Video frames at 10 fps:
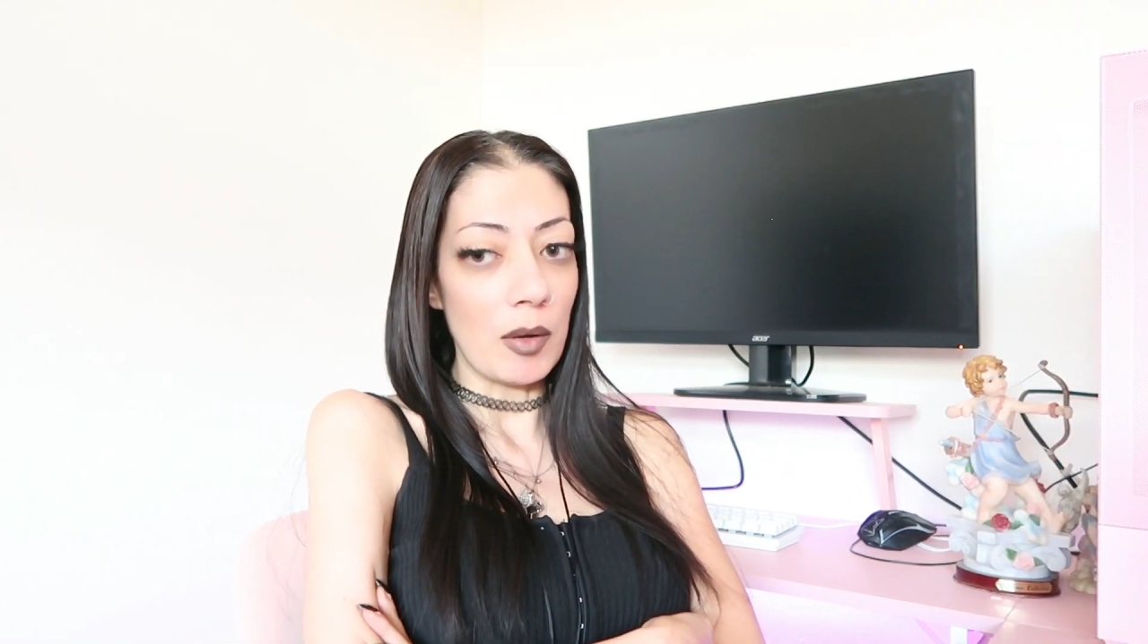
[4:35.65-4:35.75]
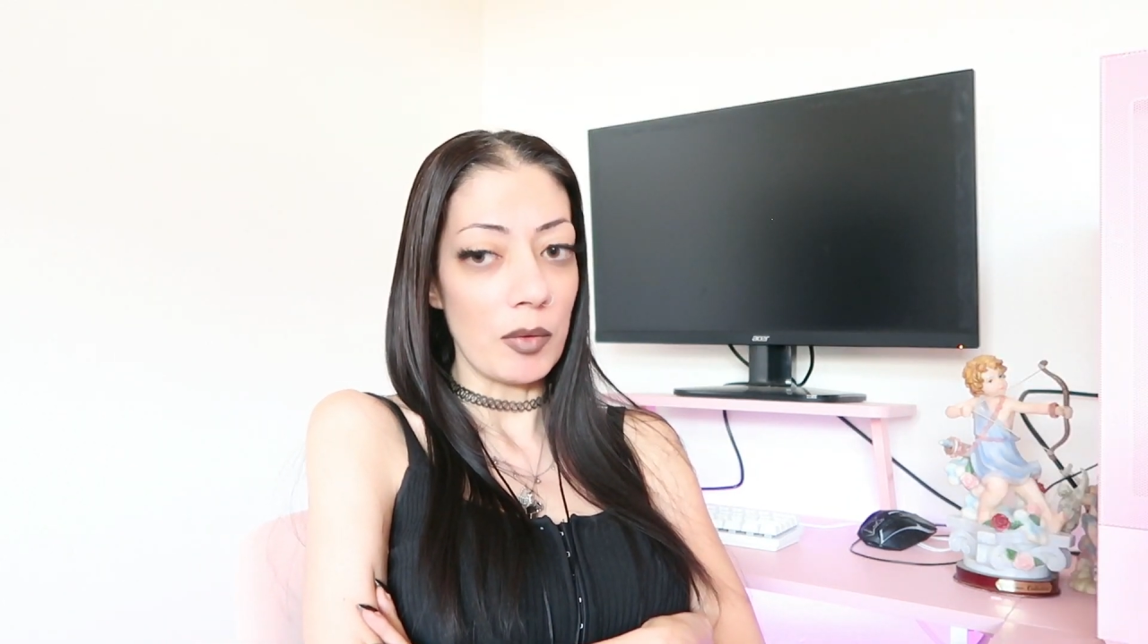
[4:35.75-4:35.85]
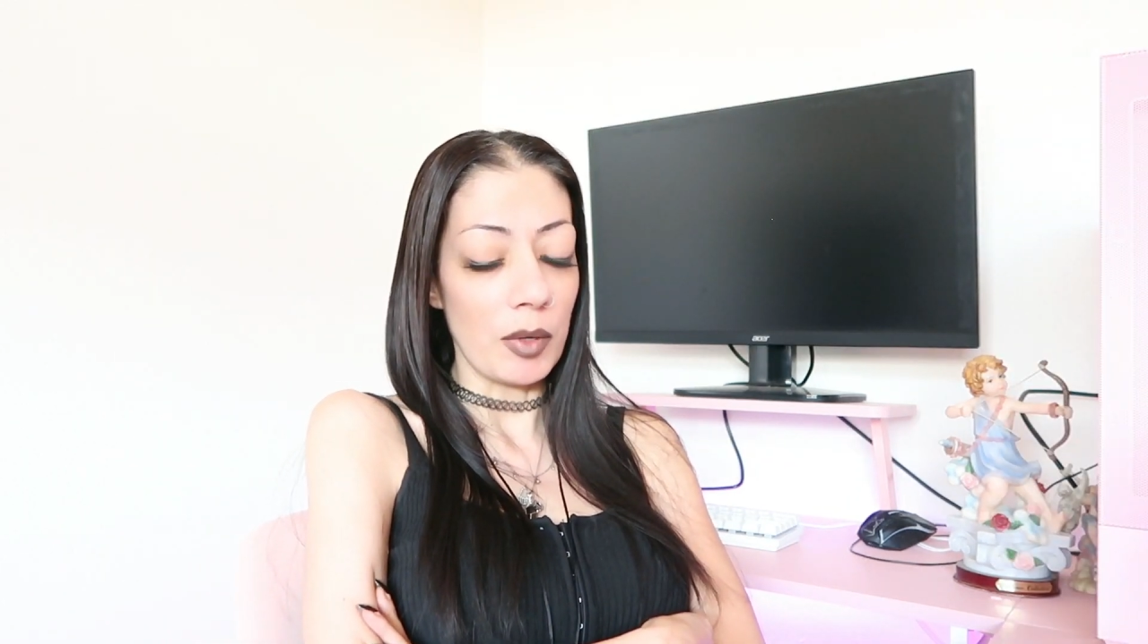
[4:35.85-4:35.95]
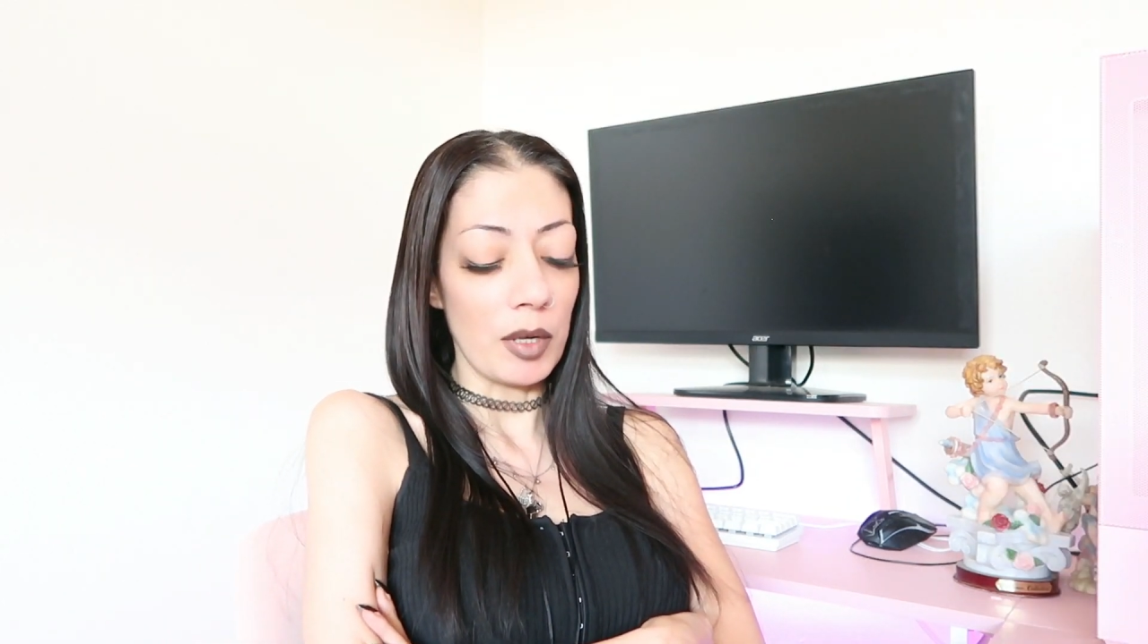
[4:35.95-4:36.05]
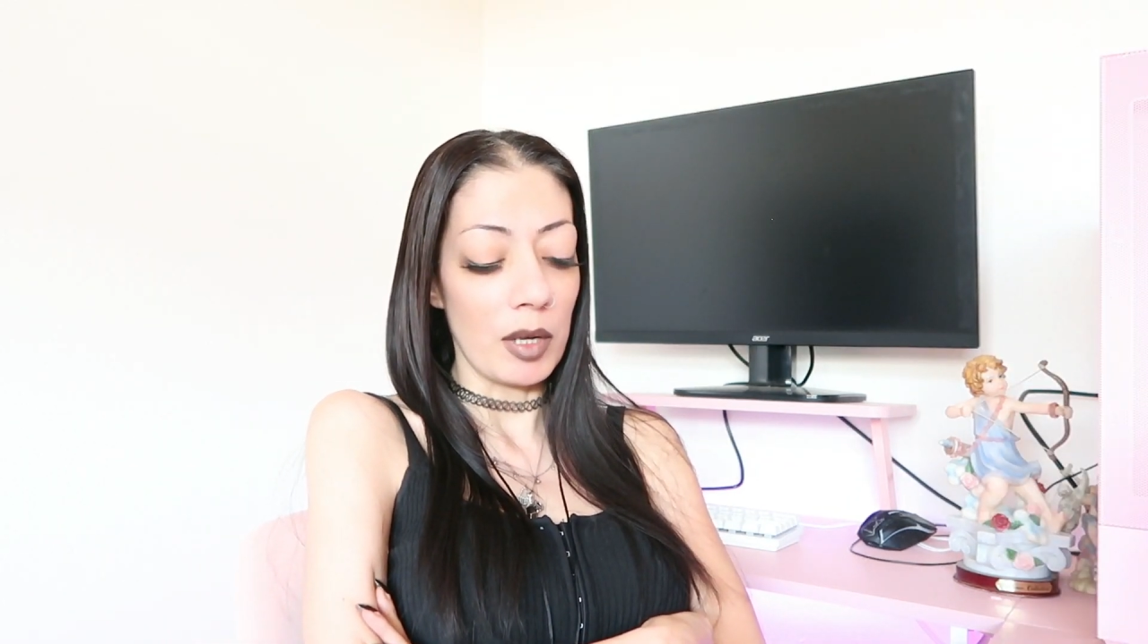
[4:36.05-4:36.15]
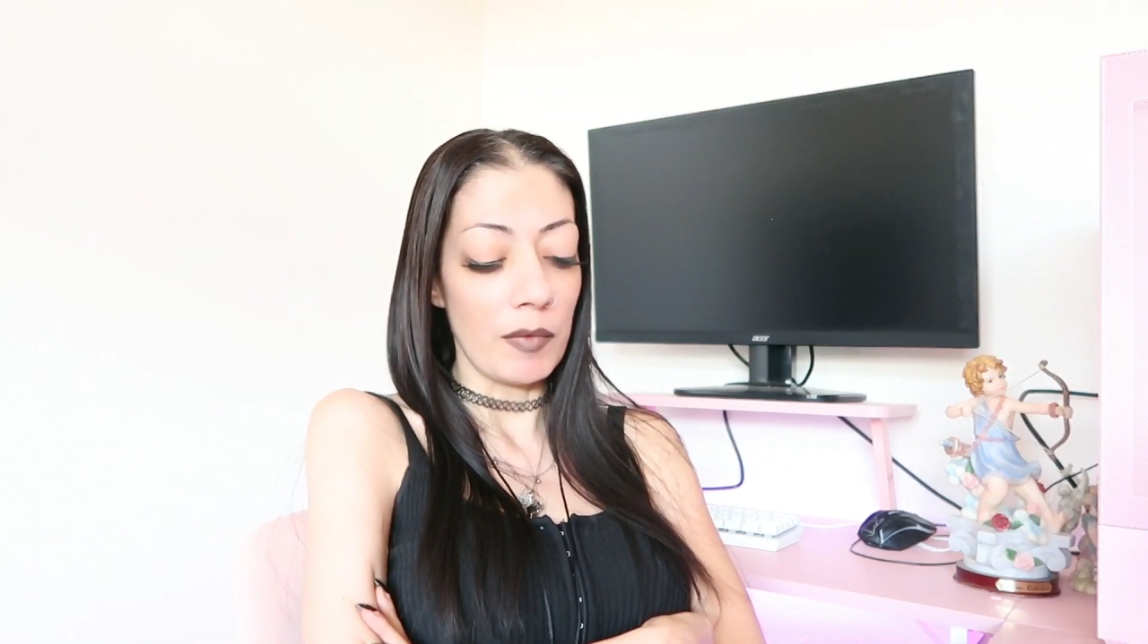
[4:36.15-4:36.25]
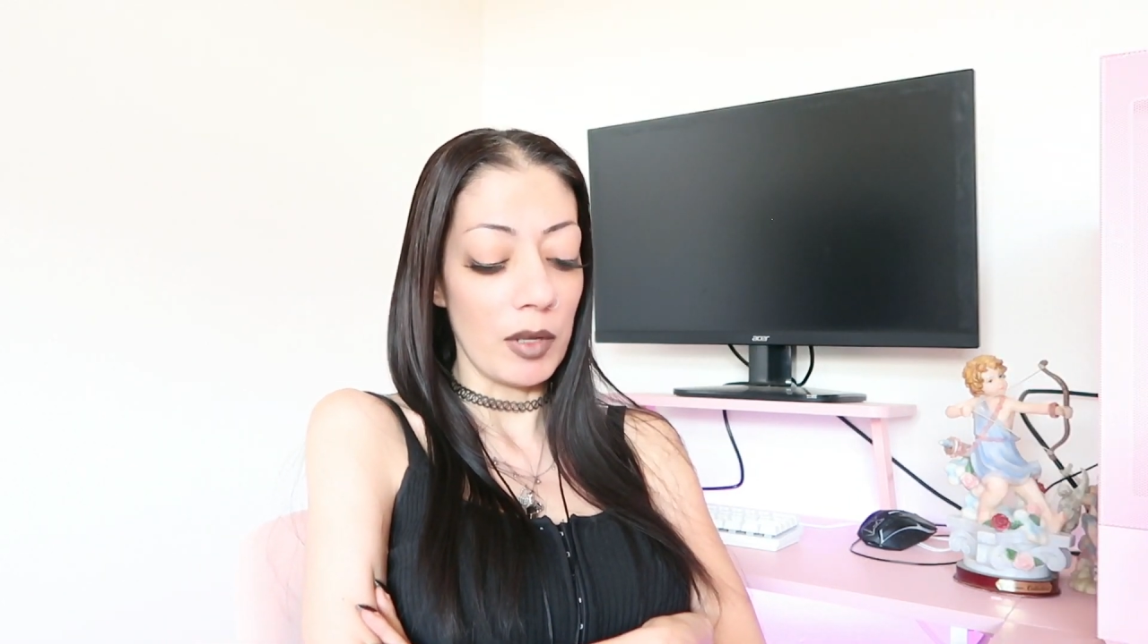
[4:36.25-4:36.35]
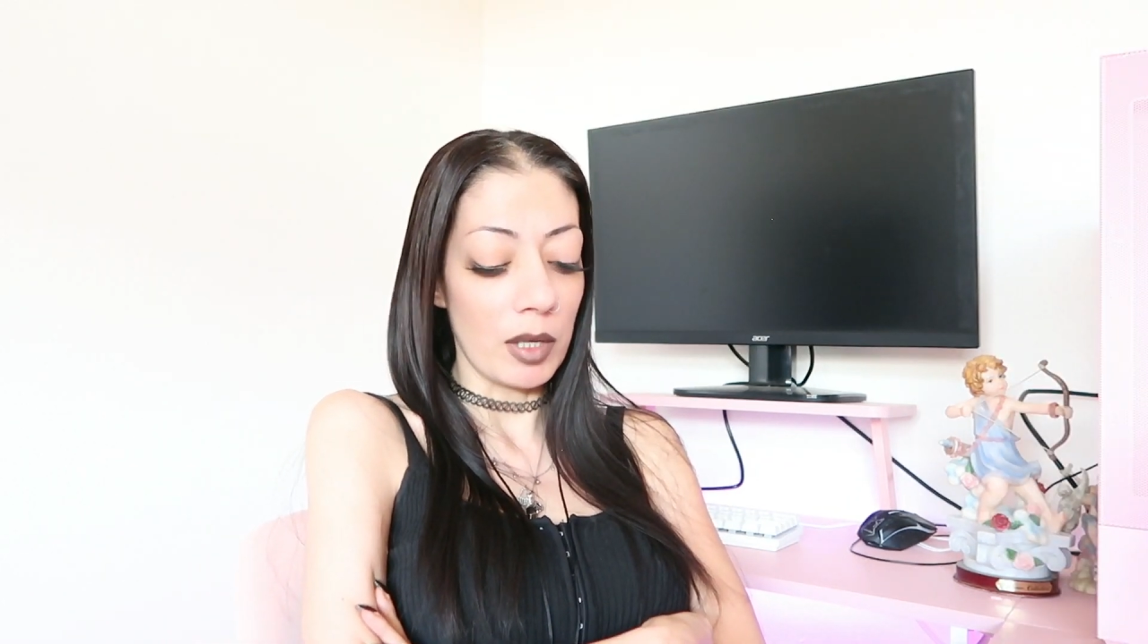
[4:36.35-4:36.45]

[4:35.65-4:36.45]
I was wondering if you